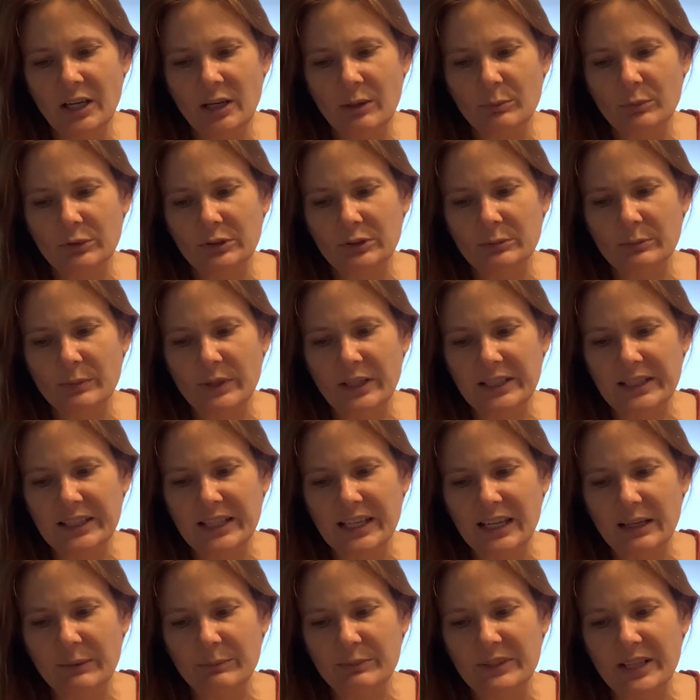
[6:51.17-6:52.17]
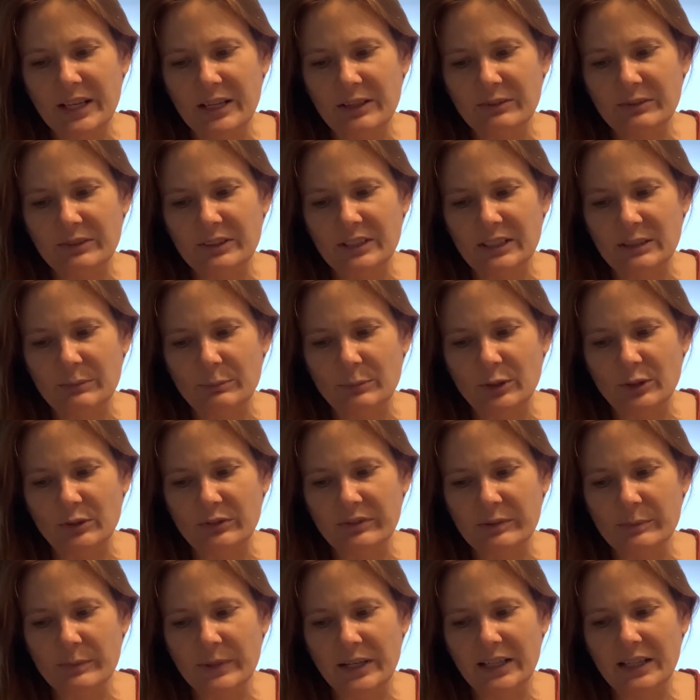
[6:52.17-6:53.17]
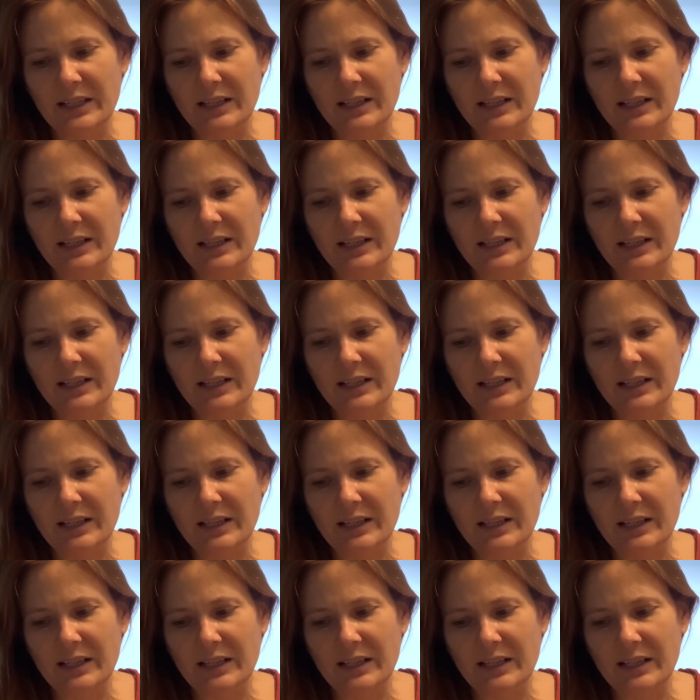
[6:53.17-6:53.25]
pull my cap down deep over my